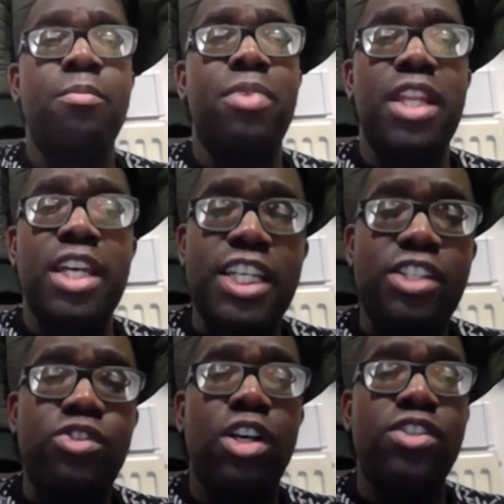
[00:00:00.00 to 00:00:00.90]
But that
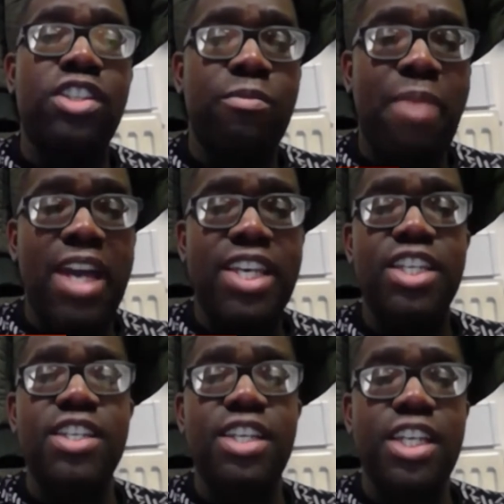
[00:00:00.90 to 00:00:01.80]
he does have
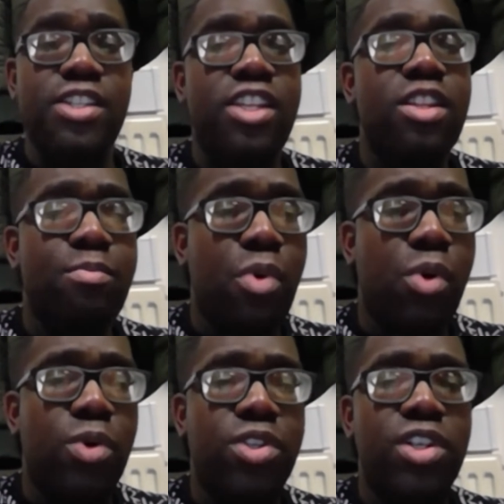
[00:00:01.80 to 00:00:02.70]
backing in the
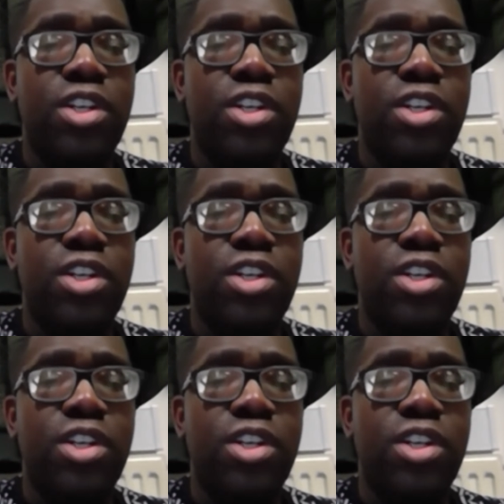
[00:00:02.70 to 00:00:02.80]
board.